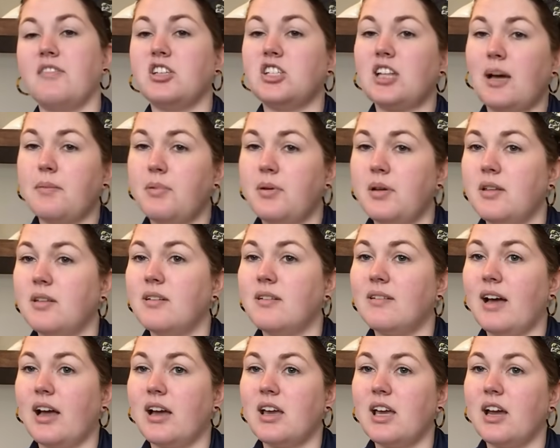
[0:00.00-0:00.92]
shop,
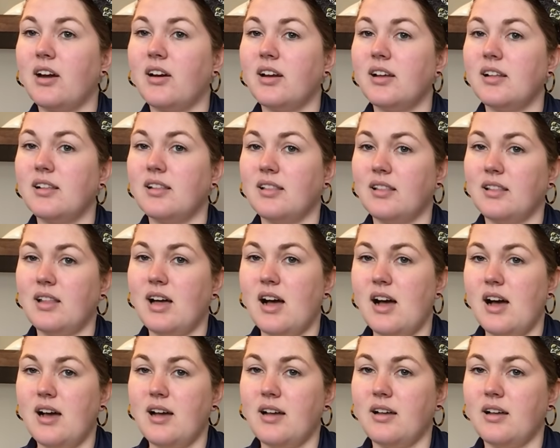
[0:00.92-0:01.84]
I carry it
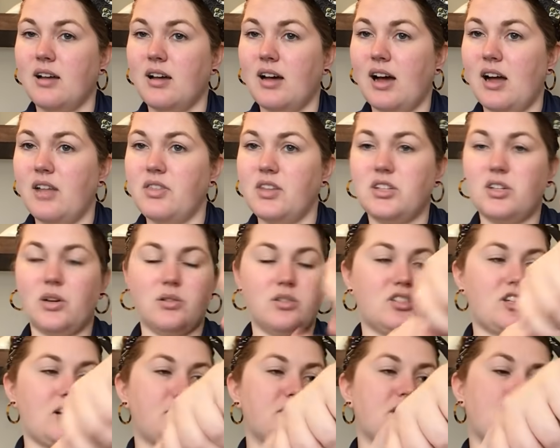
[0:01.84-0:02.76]
on the tote
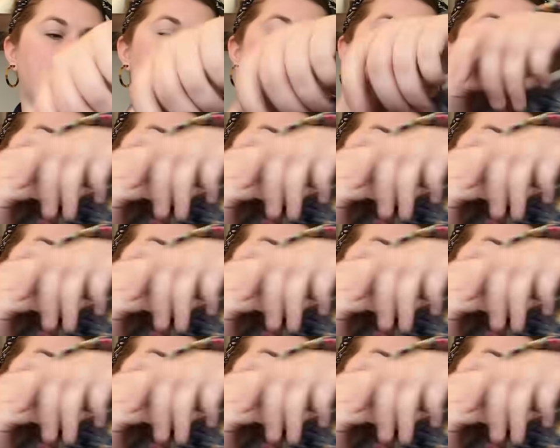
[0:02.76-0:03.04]
straps on my